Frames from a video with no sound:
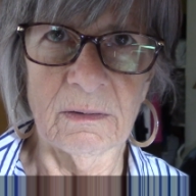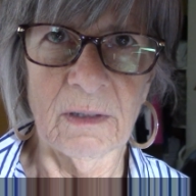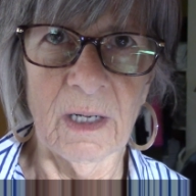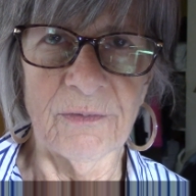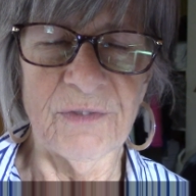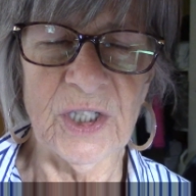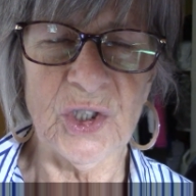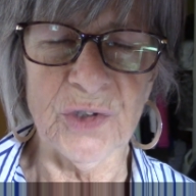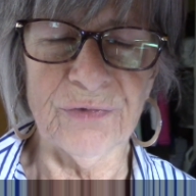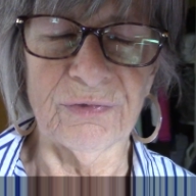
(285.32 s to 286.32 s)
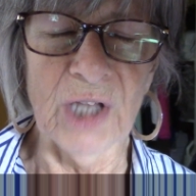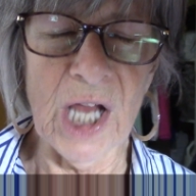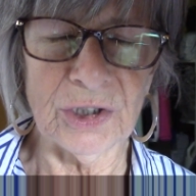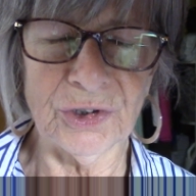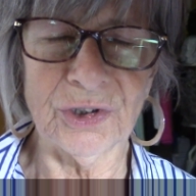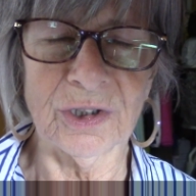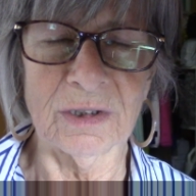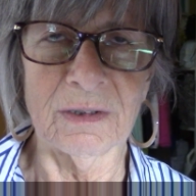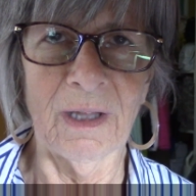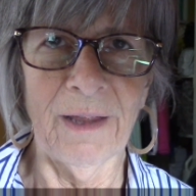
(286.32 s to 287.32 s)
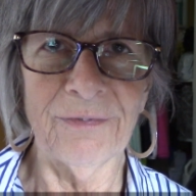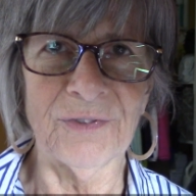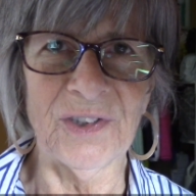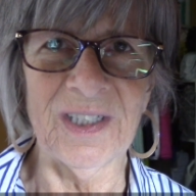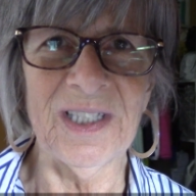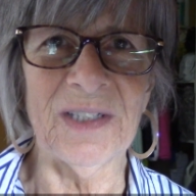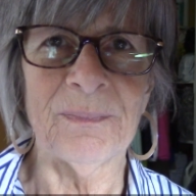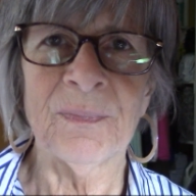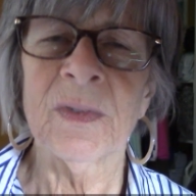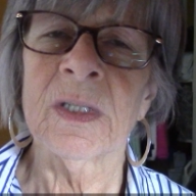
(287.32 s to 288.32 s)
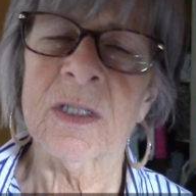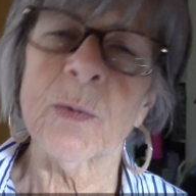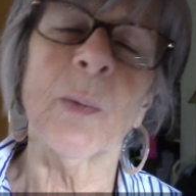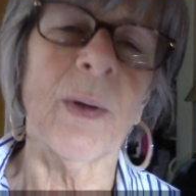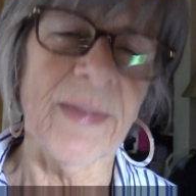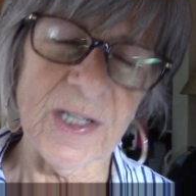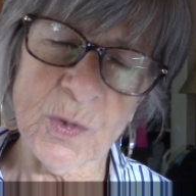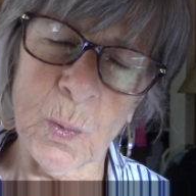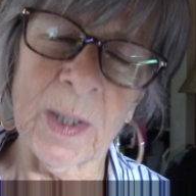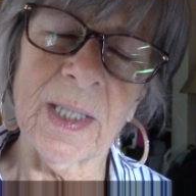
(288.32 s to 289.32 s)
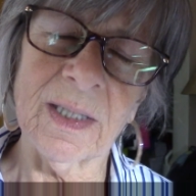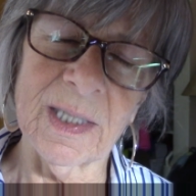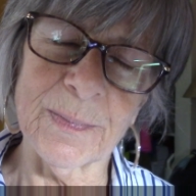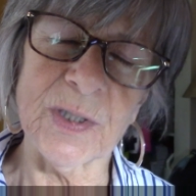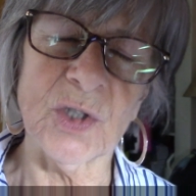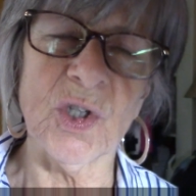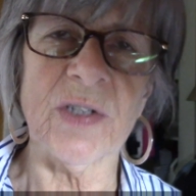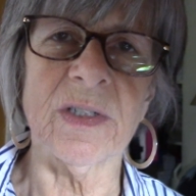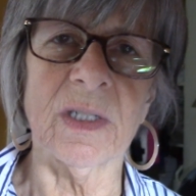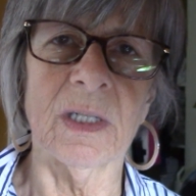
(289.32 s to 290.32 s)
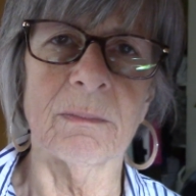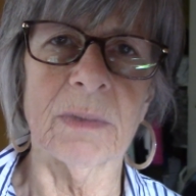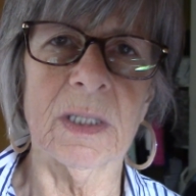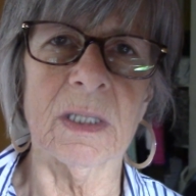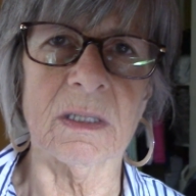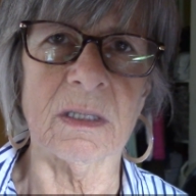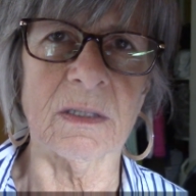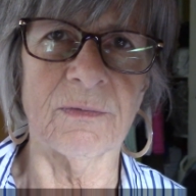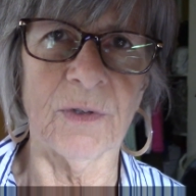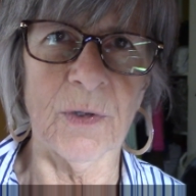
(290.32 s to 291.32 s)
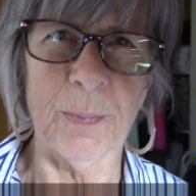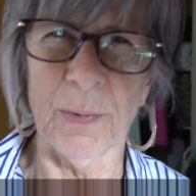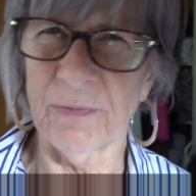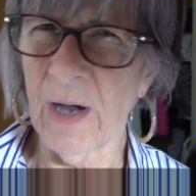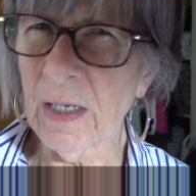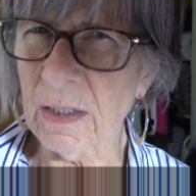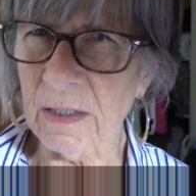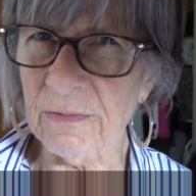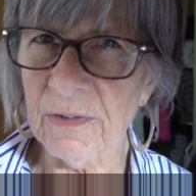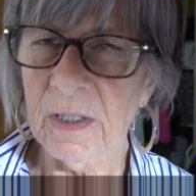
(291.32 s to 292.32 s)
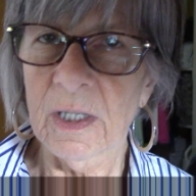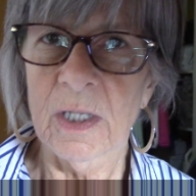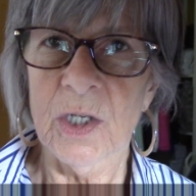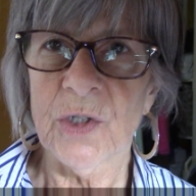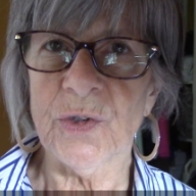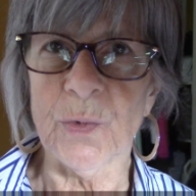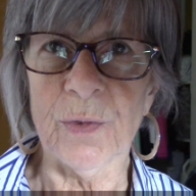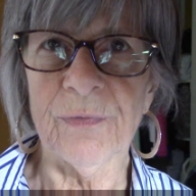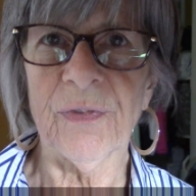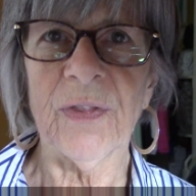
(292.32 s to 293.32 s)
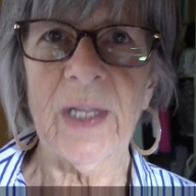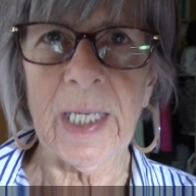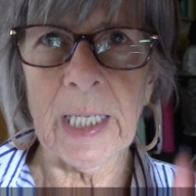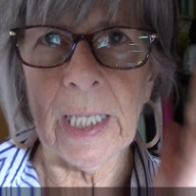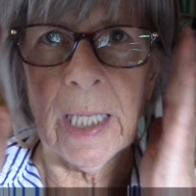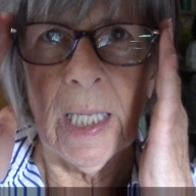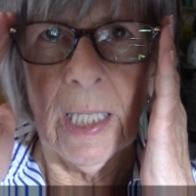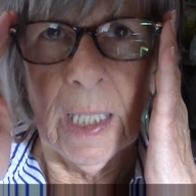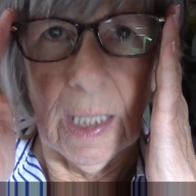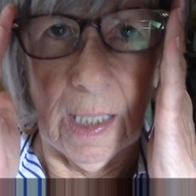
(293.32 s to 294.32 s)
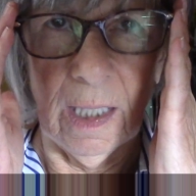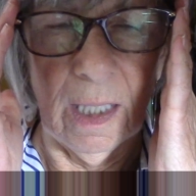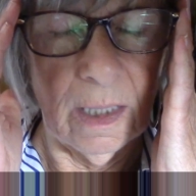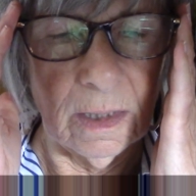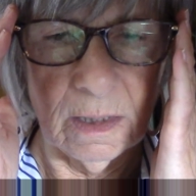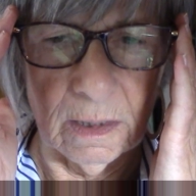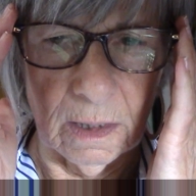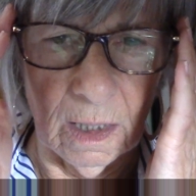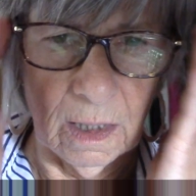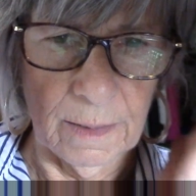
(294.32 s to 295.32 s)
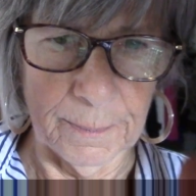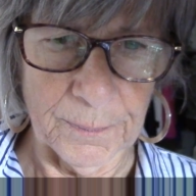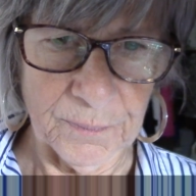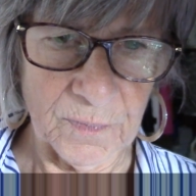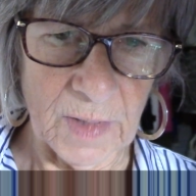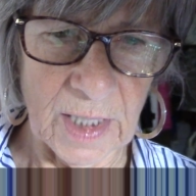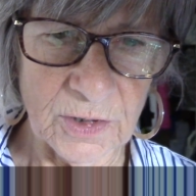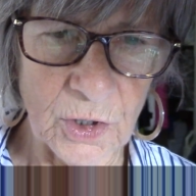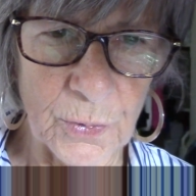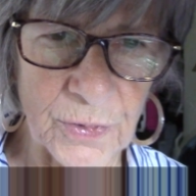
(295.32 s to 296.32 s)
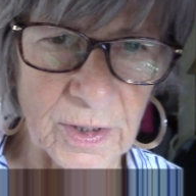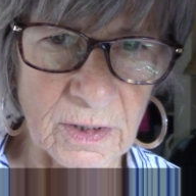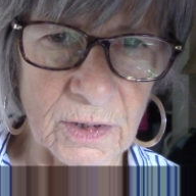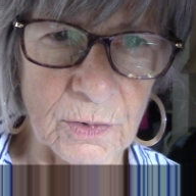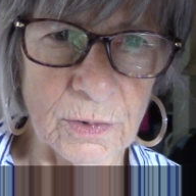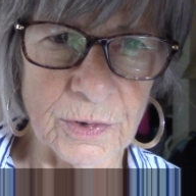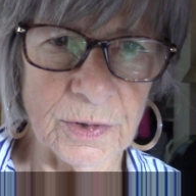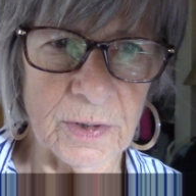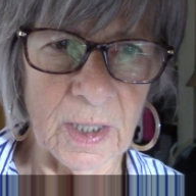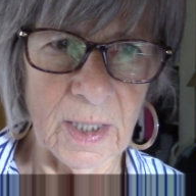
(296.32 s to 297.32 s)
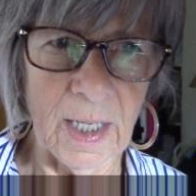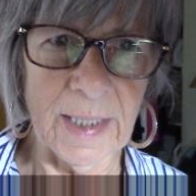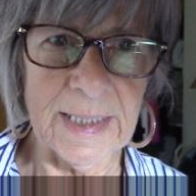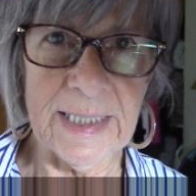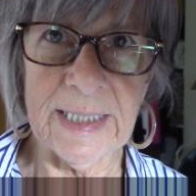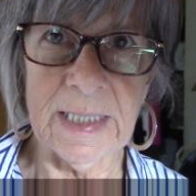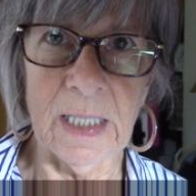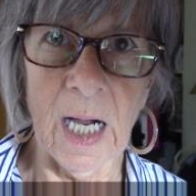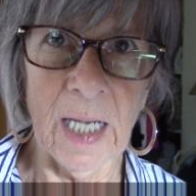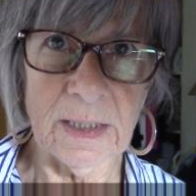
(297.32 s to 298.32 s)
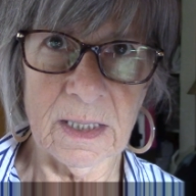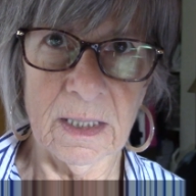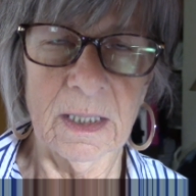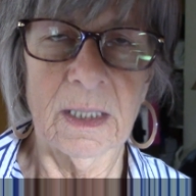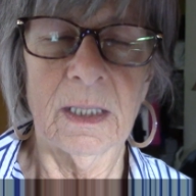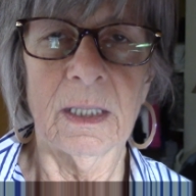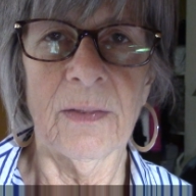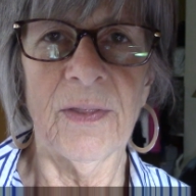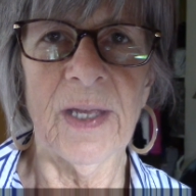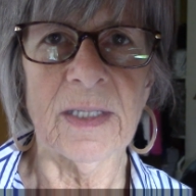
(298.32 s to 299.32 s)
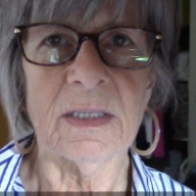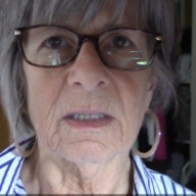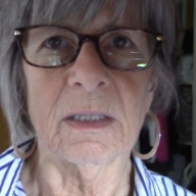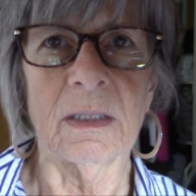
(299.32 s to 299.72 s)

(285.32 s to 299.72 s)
veggie flesh left to eat. So anyway, that's why I keep suggesting him, because it's a very provocative sort of thing. And I know that the older I got, that